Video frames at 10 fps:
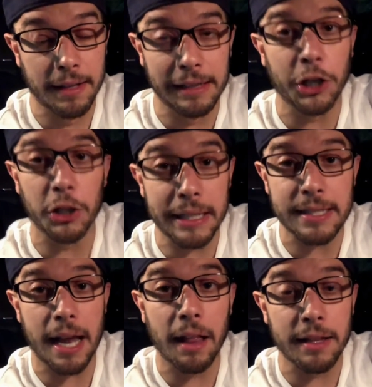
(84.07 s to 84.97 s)
clearly
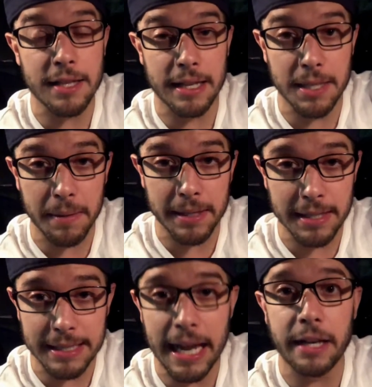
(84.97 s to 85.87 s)
tell it's it's,
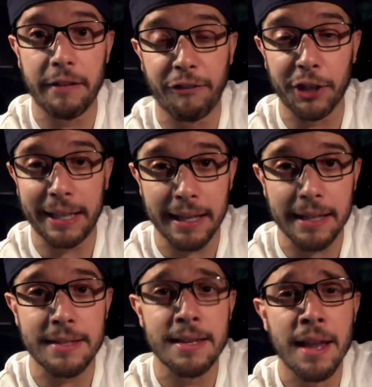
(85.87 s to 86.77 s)
it's intended for
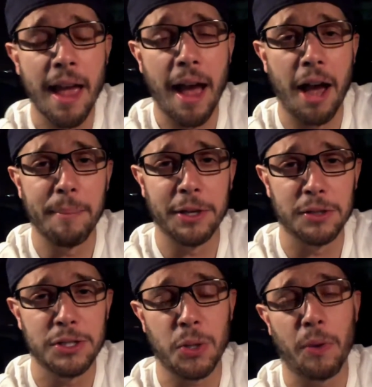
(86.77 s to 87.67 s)
kids. Um, you
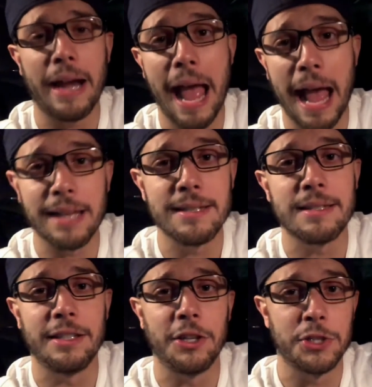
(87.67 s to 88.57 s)
know, the story
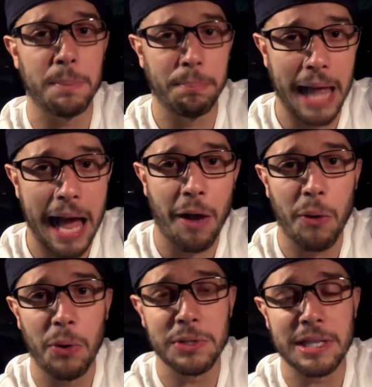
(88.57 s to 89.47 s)
has you know some plot
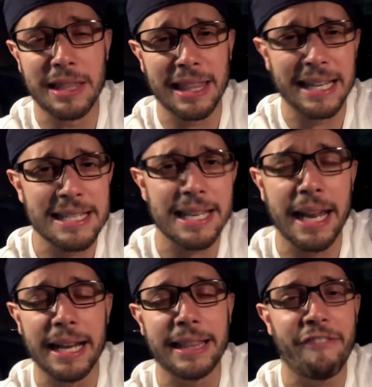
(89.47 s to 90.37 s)
holes and things
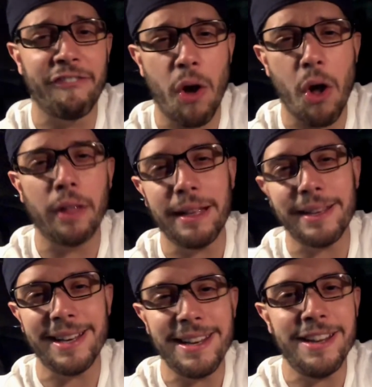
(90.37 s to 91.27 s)
in it that fall
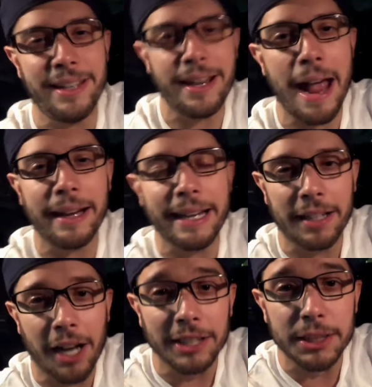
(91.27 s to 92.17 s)
that you kind of get
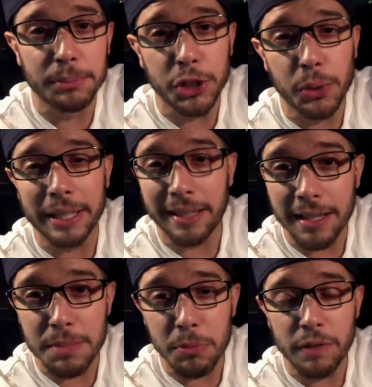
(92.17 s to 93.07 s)
accustomed to in a
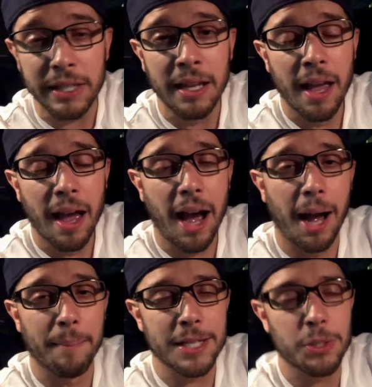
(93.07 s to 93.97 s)
kids movie.
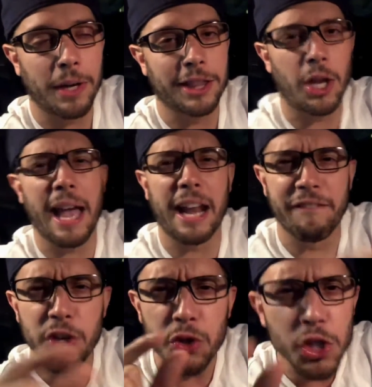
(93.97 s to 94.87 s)
Um, this one I thought had
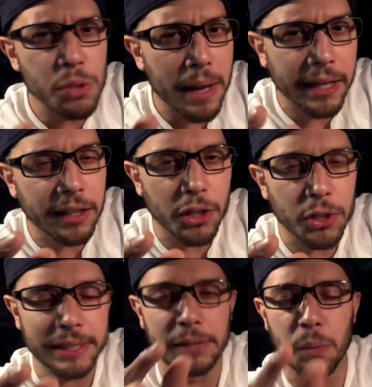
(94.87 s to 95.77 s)
a few too many of
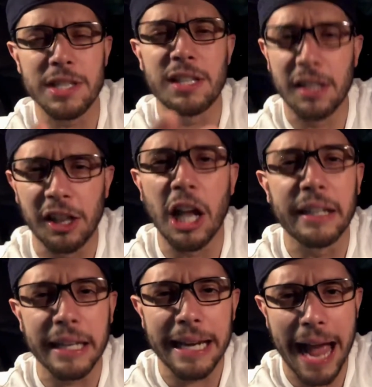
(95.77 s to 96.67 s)
those, and it was
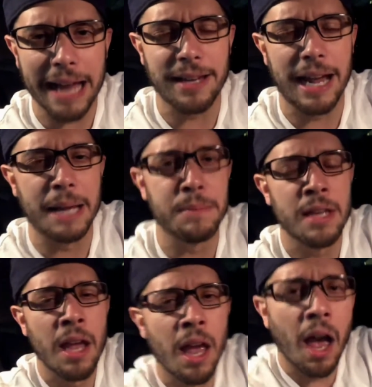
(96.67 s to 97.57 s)
clunky at
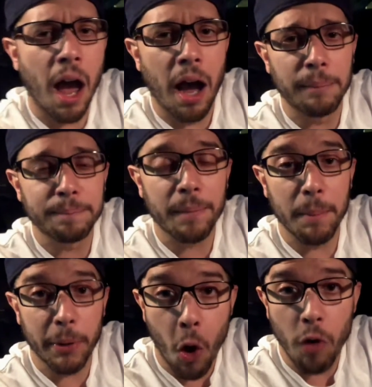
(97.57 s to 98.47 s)
times. Um,
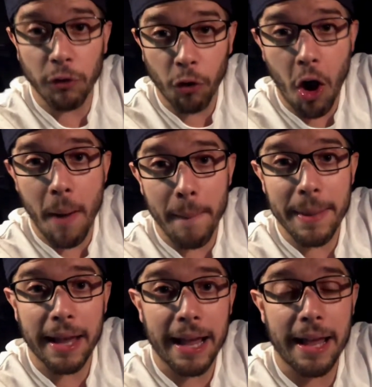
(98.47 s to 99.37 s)
but overall,
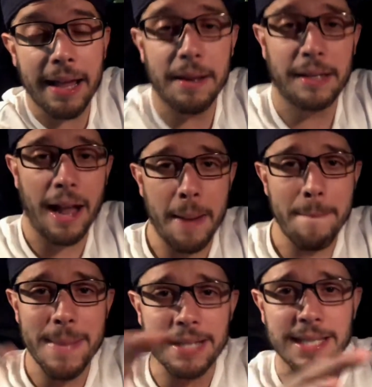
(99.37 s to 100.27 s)
man, it, it kind
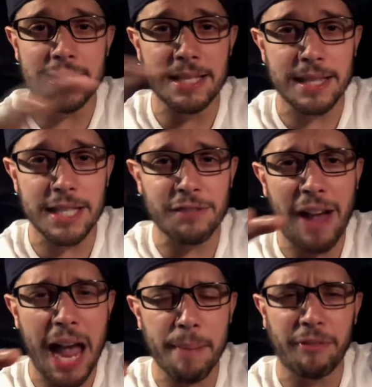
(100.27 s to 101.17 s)
of mixes this
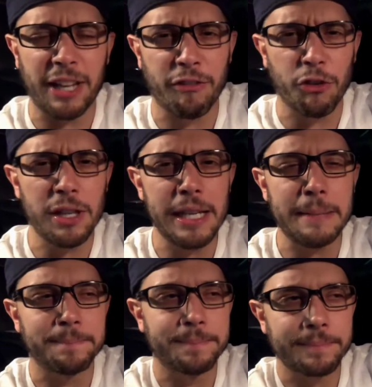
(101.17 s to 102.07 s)
vibe of like
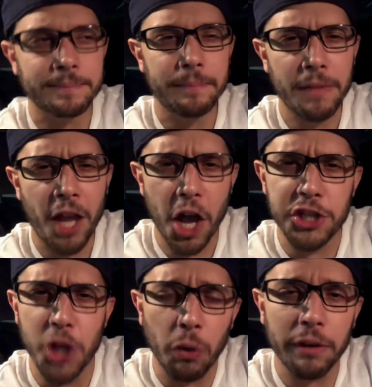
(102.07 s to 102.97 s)
really
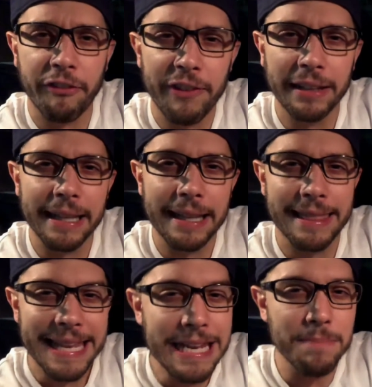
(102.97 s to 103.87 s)
adult feeling
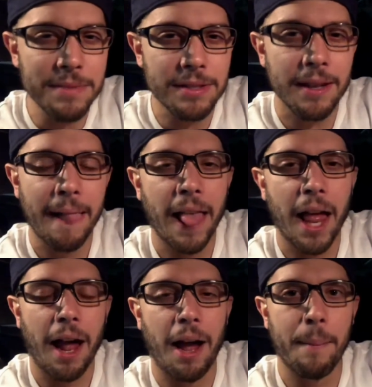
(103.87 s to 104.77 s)
themes
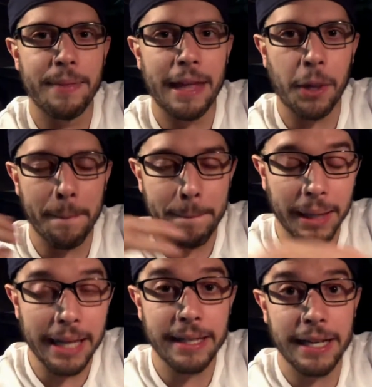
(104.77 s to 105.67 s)
um, that are
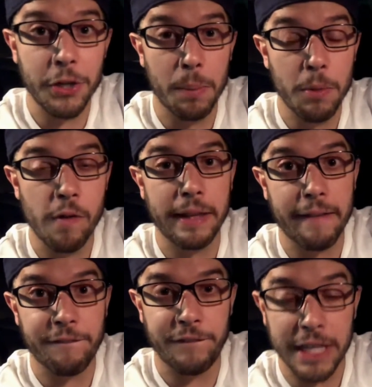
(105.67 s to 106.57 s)
blended into a movie
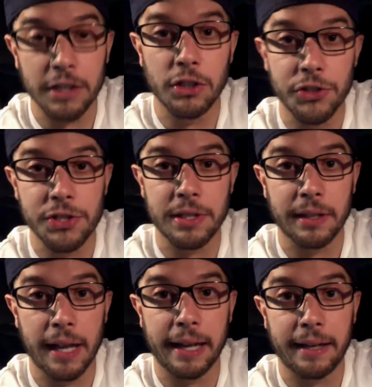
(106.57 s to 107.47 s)
that feels
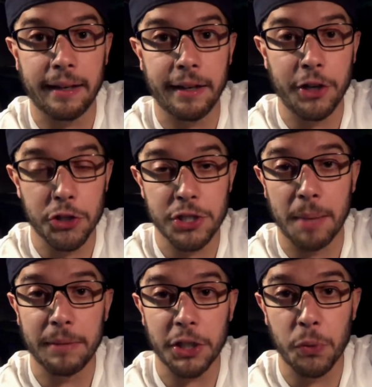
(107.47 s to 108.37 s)
like you know
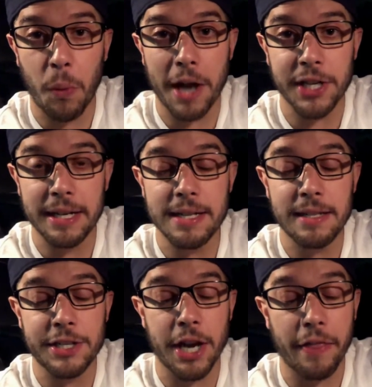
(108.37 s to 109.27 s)
something you'd watch on
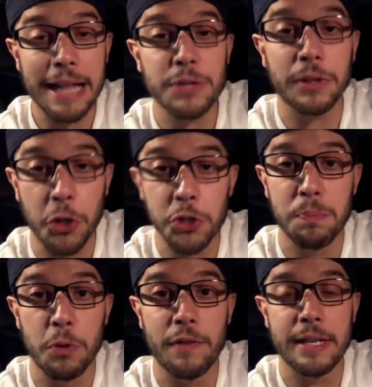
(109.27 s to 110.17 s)
Disney Channel. And that's what
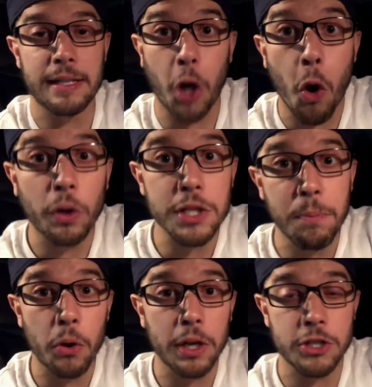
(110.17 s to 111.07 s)
those movies like Hocus
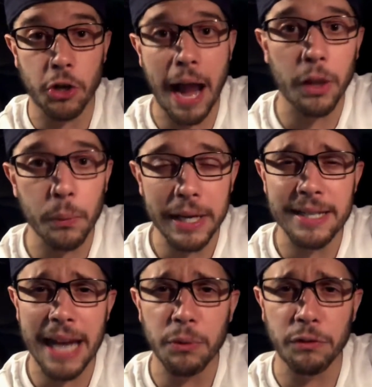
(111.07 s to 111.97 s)
Pocus or
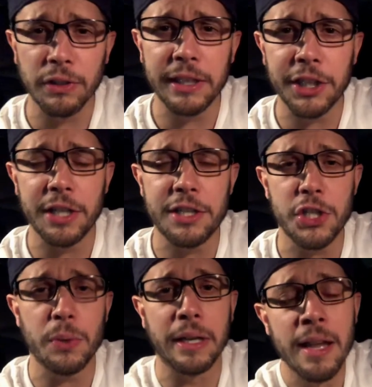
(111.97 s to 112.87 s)
Halloween Town are really good at
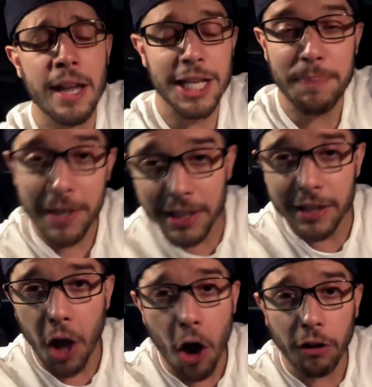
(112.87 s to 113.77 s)
doing,
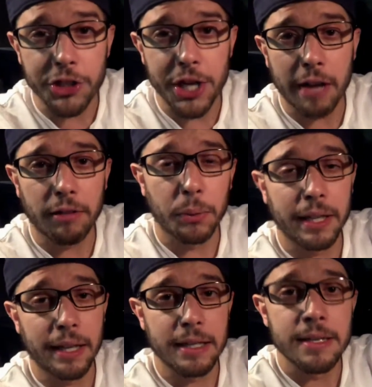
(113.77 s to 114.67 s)
especially in the horror genre
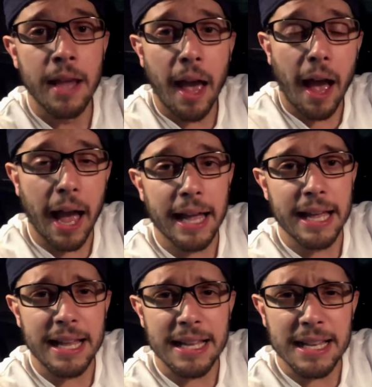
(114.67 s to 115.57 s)
with kids. Uh,
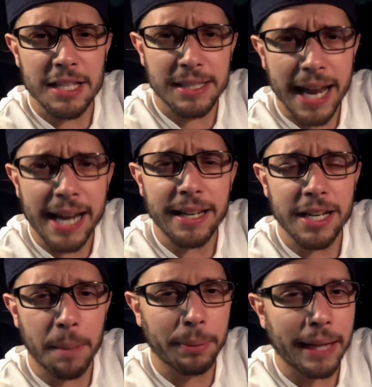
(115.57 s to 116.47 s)
it is
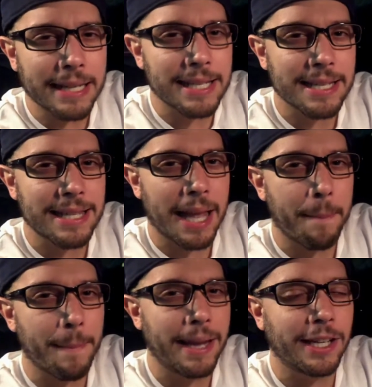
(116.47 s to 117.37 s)
taking you to places
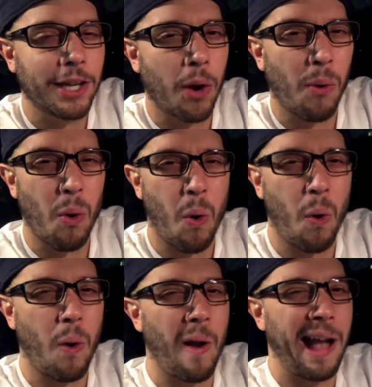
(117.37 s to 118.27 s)
that make you go,
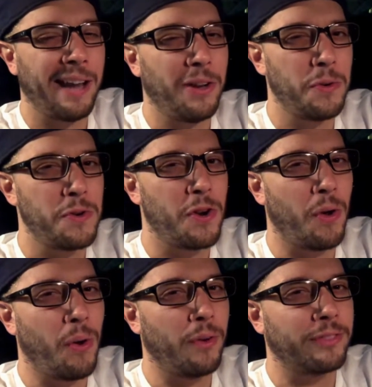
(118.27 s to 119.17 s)
I don't
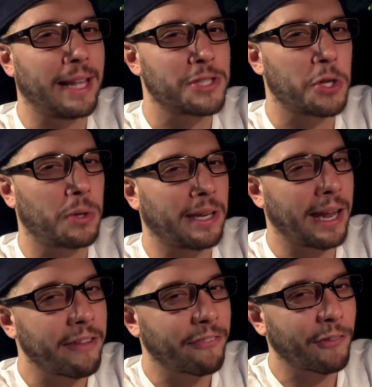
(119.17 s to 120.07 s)
know if that's
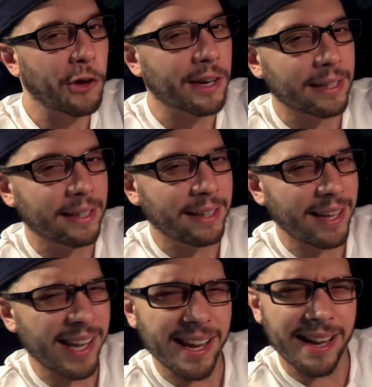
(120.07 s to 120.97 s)
okay for a
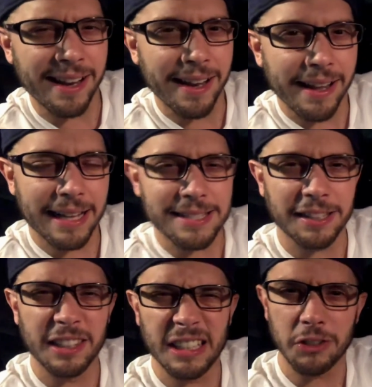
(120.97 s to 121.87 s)
kid that's
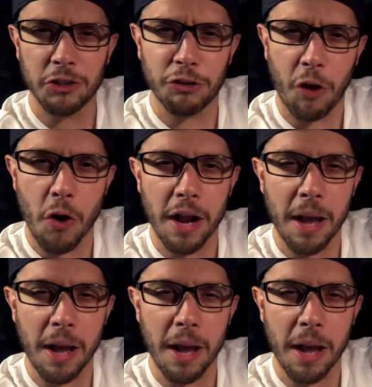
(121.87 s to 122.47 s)
a little grown